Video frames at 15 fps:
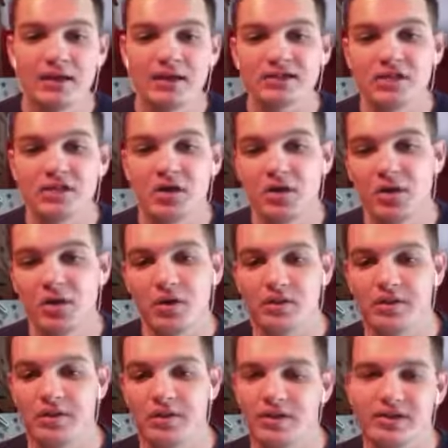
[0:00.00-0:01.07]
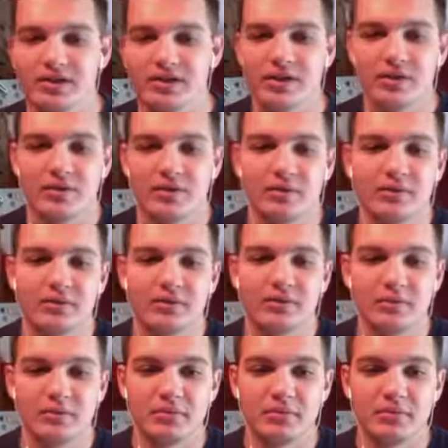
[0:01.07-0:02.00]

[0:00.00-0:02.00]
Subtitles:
So the only thing that would